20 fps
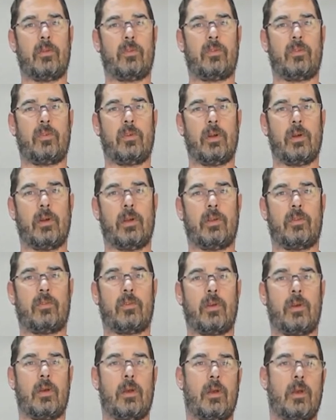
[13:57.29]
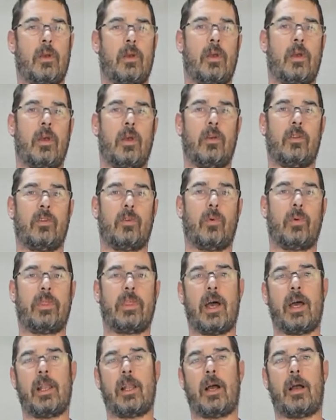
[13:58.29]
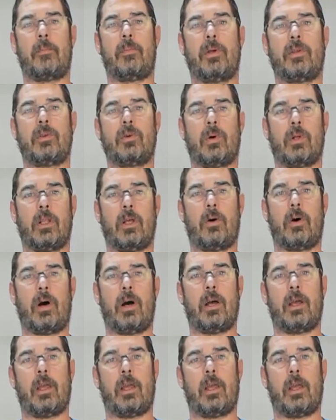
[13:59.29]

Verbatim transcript: series. So with that, I bid you aloha,